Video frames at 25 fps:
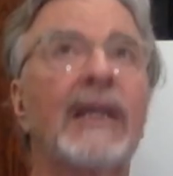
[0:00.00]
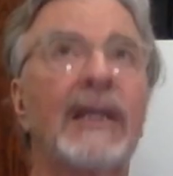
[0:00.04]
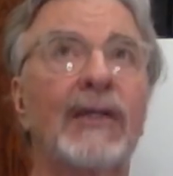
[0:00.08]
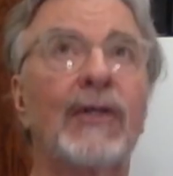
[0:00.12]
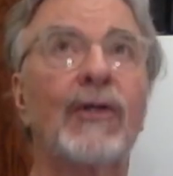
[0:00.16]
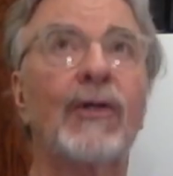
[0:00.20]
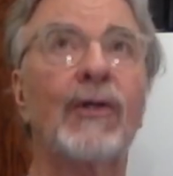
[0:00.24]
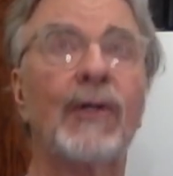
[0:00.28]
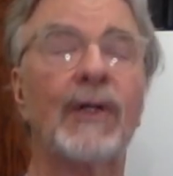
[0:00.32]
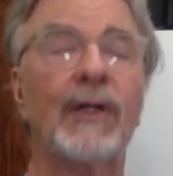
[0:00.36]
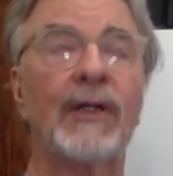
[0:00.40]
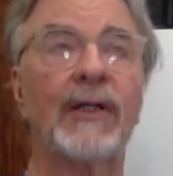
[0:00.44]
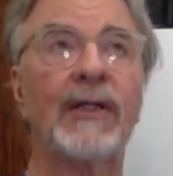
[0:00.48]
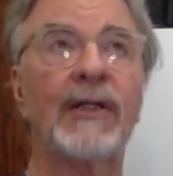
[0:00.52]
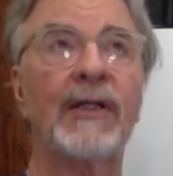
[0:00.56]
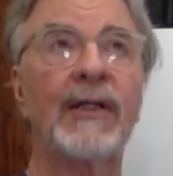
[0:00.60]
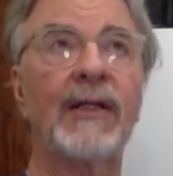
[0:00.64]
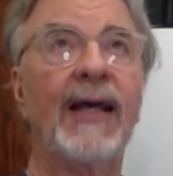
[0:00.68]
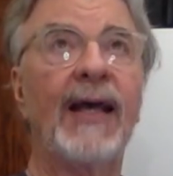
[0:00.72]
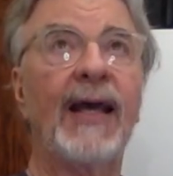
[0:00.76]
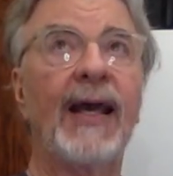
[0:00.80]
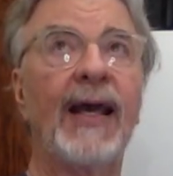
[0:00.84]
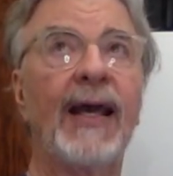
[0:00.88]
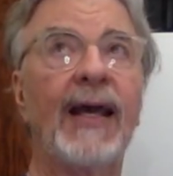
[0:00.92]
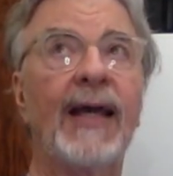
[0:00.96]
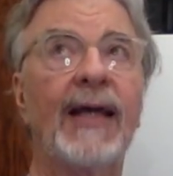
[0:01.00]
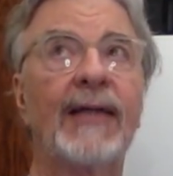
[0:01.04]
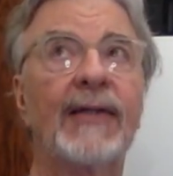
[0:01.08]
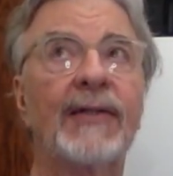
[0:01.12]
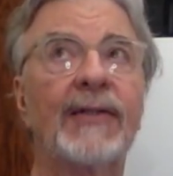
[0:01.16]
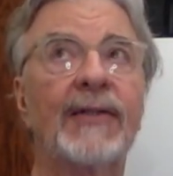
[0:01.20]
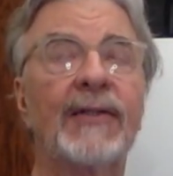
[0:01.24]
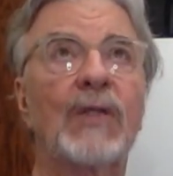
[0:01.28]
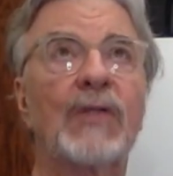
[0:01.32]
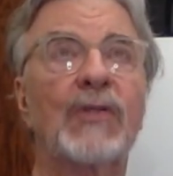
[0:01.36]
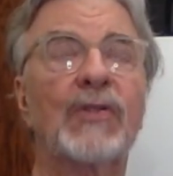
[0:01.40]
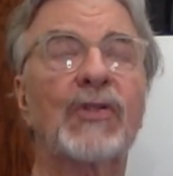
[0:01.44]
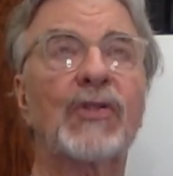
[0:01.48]
good at
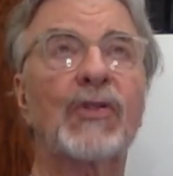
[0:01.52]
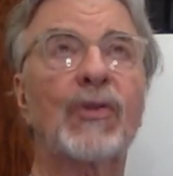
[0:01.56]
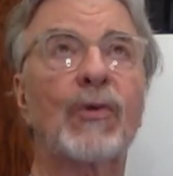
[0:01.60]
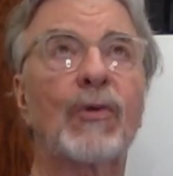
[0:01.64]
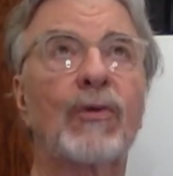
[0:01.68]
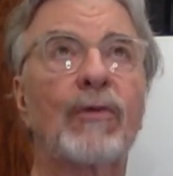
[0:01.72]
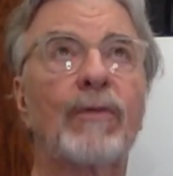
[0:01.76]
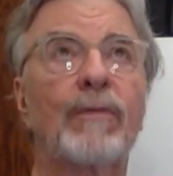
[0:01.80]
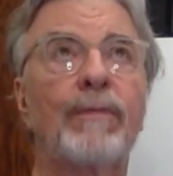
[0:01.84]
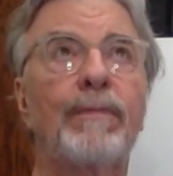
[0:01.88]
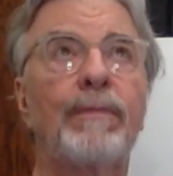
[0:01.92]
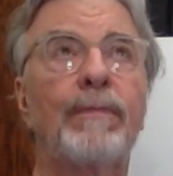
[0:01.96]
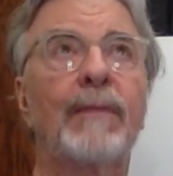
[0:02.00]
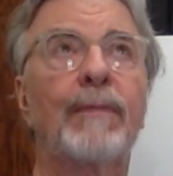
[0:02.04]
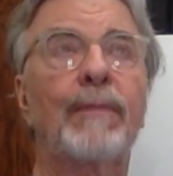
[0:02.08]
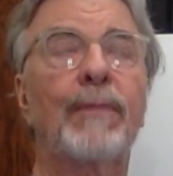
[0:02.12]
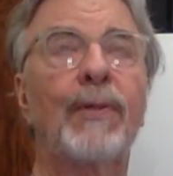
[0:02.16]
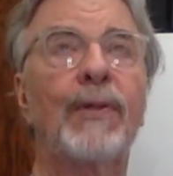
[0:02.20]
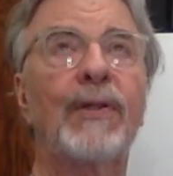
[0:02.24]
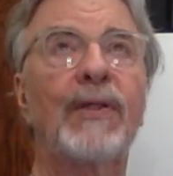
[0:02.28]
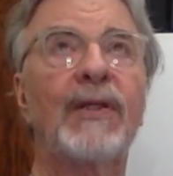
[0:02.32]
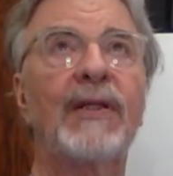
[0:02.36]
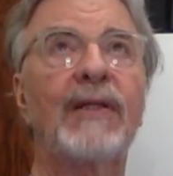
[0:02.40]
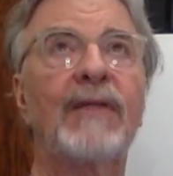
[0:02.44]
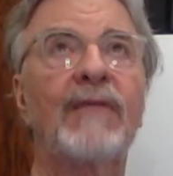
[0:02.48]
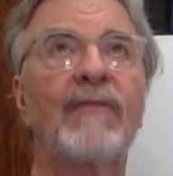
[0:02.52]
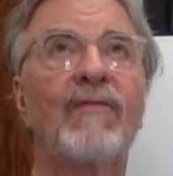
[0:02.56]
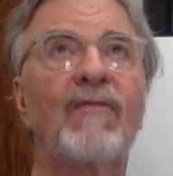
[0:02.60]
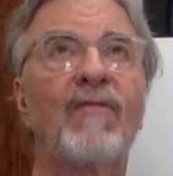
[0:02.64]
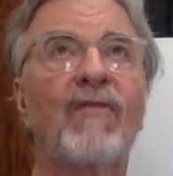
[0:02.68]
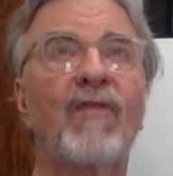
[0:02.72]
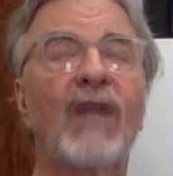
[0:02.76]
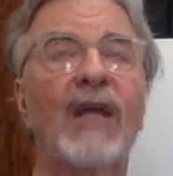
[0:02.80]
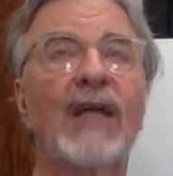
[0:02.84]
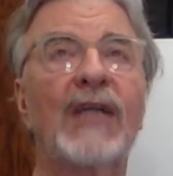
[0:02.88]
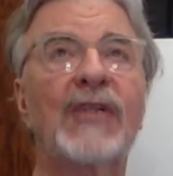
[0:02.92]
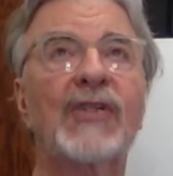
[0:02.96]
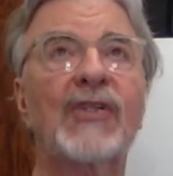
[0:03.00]
sort of putting
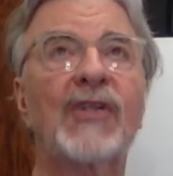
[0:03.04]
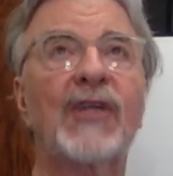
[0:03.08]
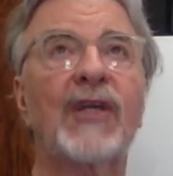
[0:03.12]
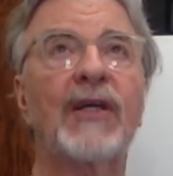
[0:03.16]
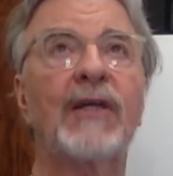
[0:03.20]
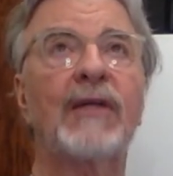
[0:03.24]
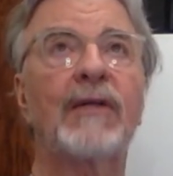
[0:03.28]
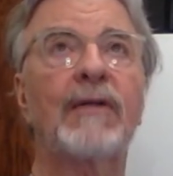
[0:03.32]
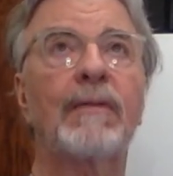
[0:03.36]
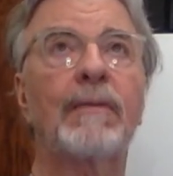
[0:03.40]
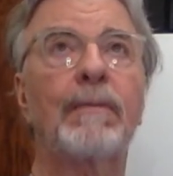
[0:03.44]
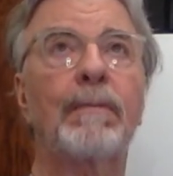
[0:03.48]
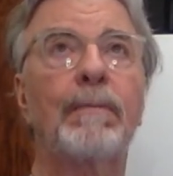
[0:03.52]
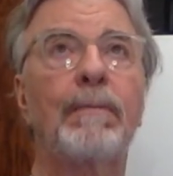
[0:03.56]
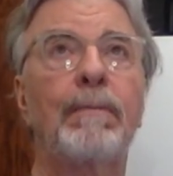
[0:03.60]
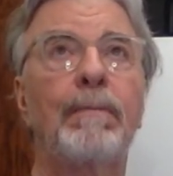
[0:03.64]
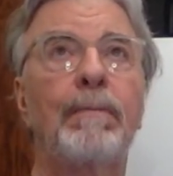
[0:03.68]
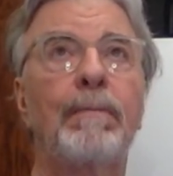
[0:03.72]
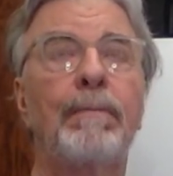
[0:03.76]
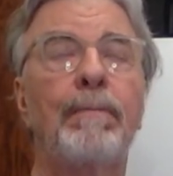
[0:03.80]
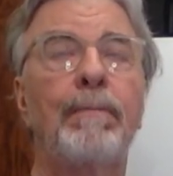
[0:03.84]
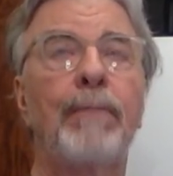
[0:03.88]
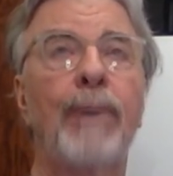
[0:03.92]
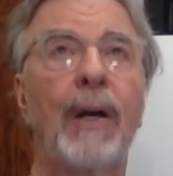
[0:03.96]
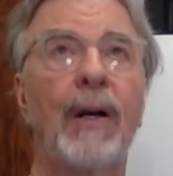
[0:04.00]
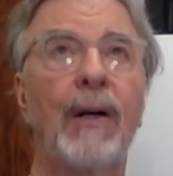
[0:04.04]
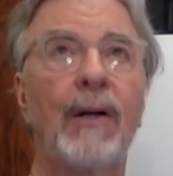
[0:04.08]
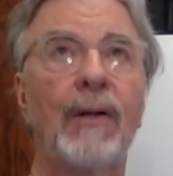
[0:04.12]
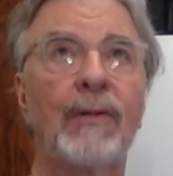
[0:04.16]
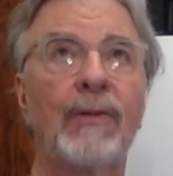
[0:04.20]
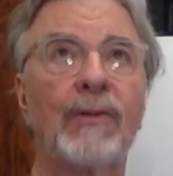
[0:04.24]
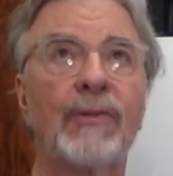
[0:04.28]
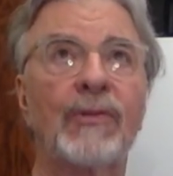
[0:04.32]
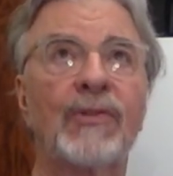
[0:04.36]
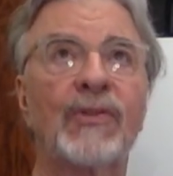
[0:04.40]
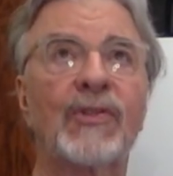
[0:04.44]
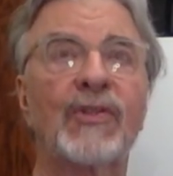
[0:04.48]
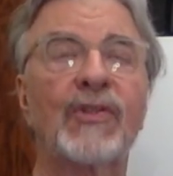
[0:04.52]
flesh and
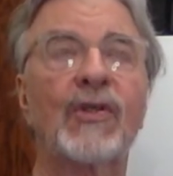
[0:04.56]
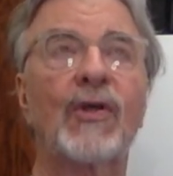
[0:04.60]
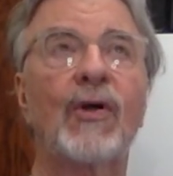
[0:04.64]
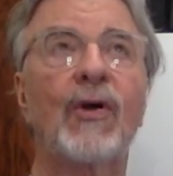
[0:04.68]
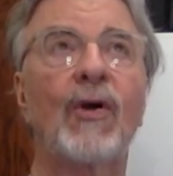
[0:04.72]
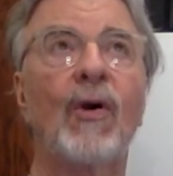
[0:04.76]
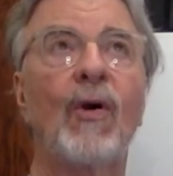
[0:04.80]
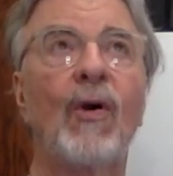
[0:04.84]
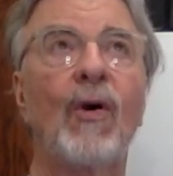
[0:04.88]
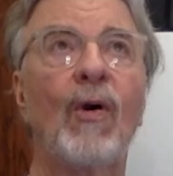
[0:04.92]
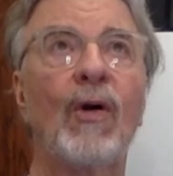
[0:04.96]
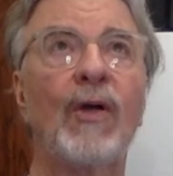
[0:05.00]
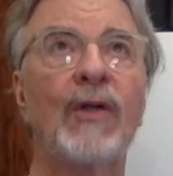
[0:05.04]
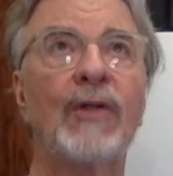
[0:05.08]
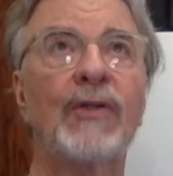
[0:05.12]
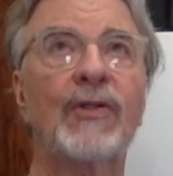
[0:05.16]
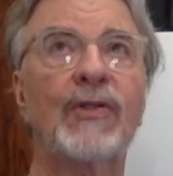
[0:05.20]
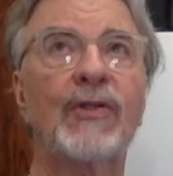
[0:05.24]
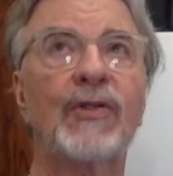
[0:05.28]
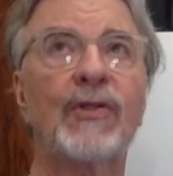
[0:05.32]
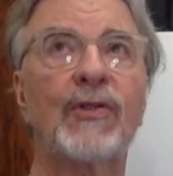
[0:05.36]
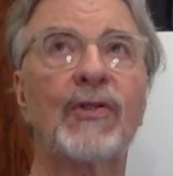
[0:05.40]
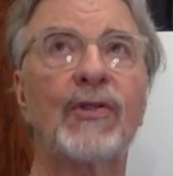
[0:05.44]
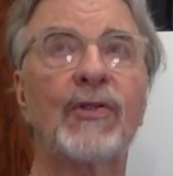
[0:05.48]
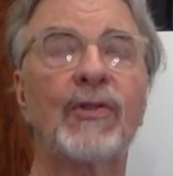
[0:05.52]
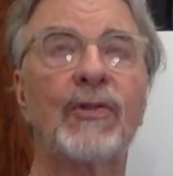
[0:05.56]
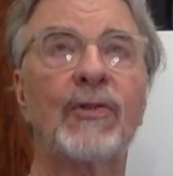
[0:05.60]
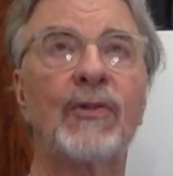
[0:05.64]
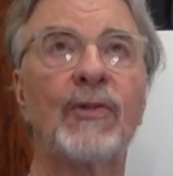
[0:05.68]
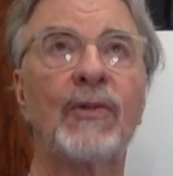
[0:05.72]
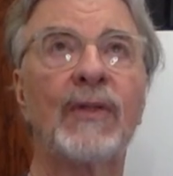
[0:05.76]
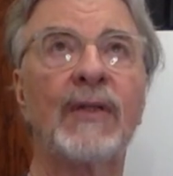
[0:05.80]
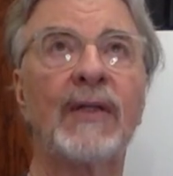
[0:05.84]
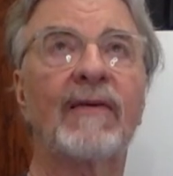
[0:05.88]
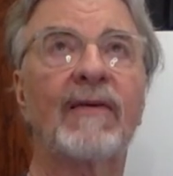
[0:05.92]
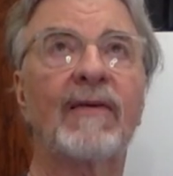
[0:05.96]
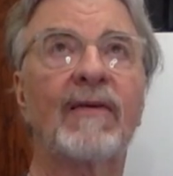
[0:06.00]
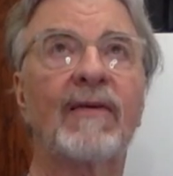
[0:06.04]
bones onto
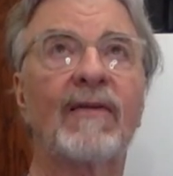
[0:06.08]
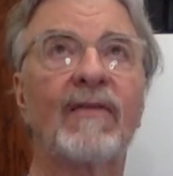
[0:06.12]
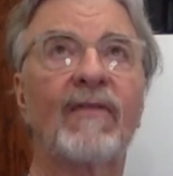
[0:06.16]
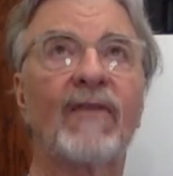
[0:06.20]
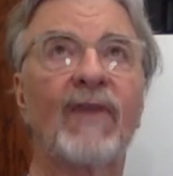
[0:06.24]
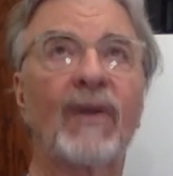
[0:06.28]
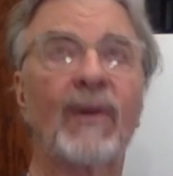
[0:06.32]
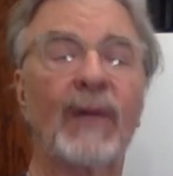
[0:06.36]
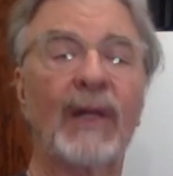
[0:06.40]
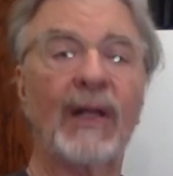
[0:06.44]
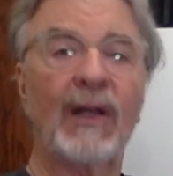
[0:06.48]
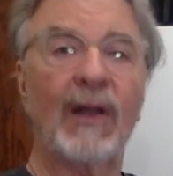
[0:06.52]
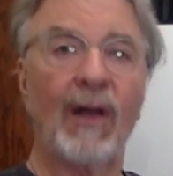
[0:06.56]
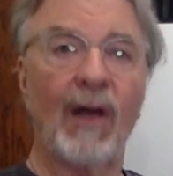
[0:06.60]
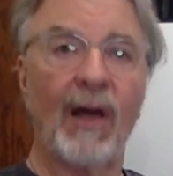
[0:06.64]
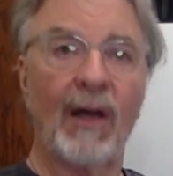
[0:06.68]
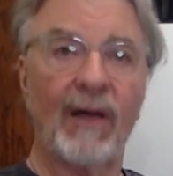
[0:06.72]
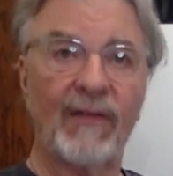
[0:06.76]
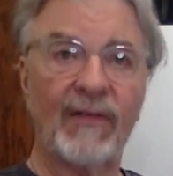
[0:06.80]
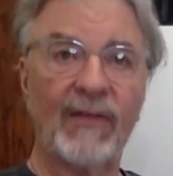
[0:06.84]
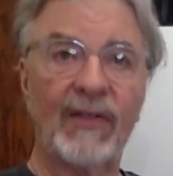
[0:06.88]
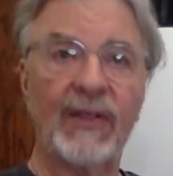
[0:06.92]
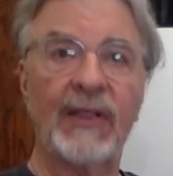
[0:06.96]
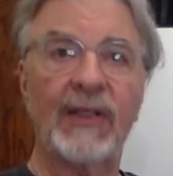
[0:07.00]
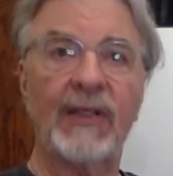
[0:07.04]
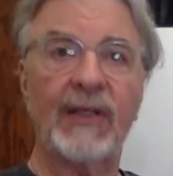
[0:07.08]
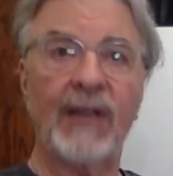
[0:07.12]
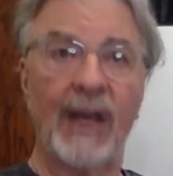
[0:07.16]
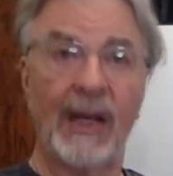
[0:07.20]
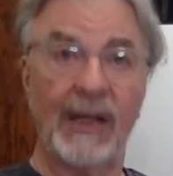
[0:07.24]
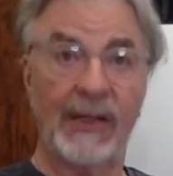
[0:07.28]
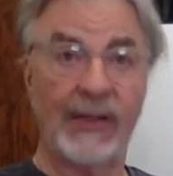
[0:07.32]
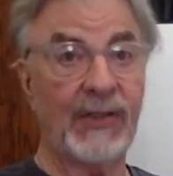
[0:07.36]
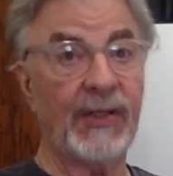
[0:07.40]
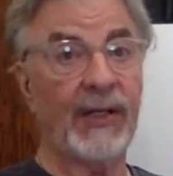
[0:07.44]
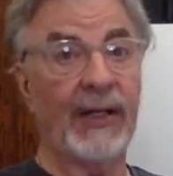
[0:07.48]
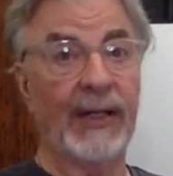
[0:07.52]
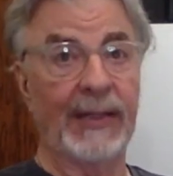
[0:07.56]
very lofty
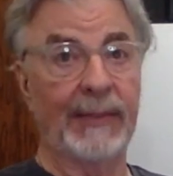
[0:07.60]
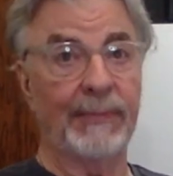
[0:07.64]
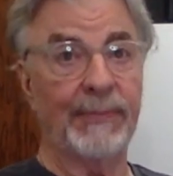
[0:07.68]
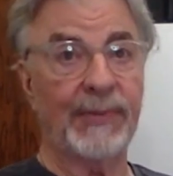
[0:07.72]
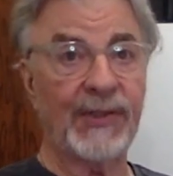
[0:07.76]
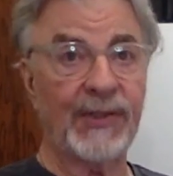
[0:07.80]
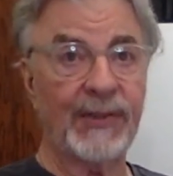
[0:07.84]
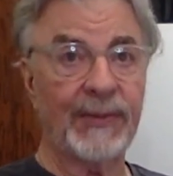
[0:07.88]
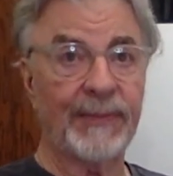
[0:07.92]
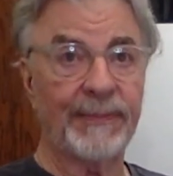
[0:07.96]
concepts.